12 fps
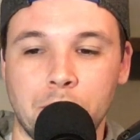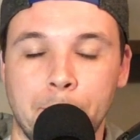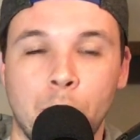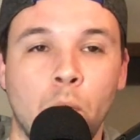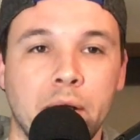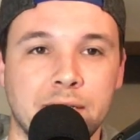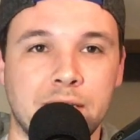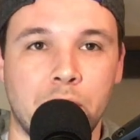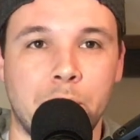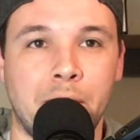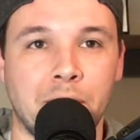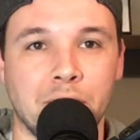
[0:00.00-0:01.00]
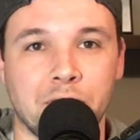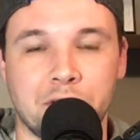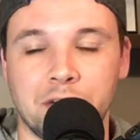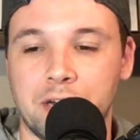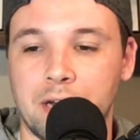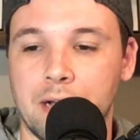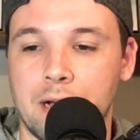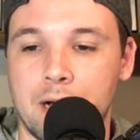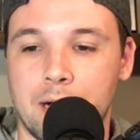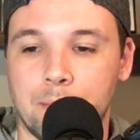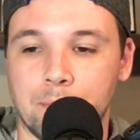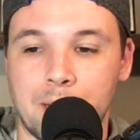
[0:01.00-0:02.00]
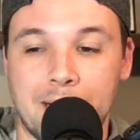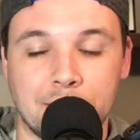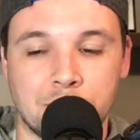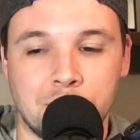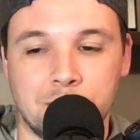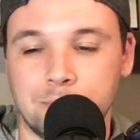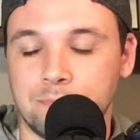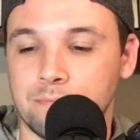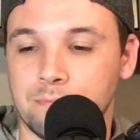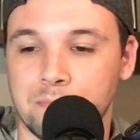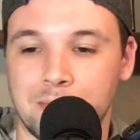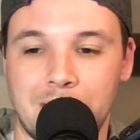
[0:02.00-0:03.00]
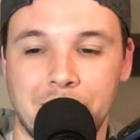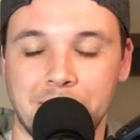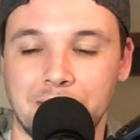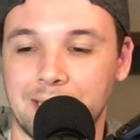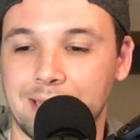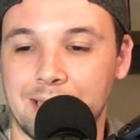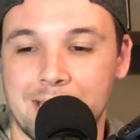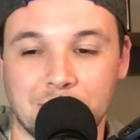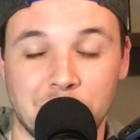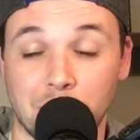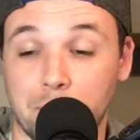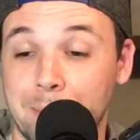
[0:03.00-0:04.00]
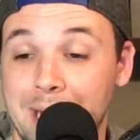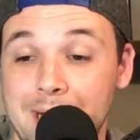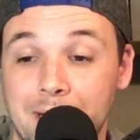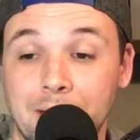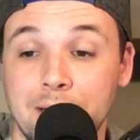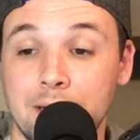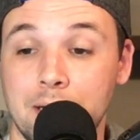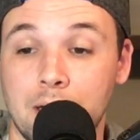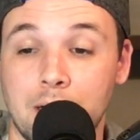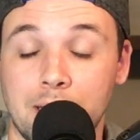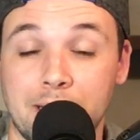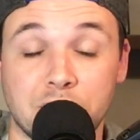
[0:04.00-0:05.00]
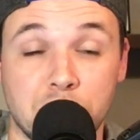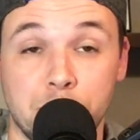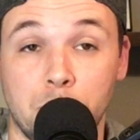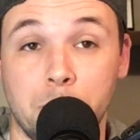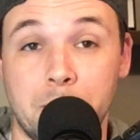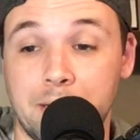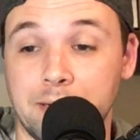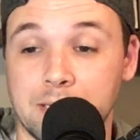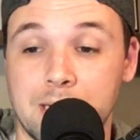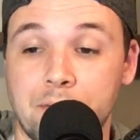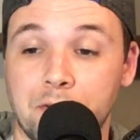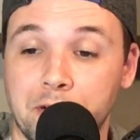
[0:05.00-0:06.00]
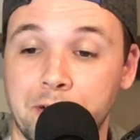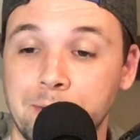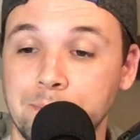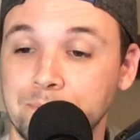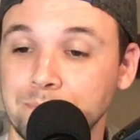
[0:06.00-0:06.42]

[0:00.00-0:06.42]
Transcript: boy, Southern Maryland looked good. Lancaster, not even Lancaster looked bad. Lancaster's bullpen is not very good.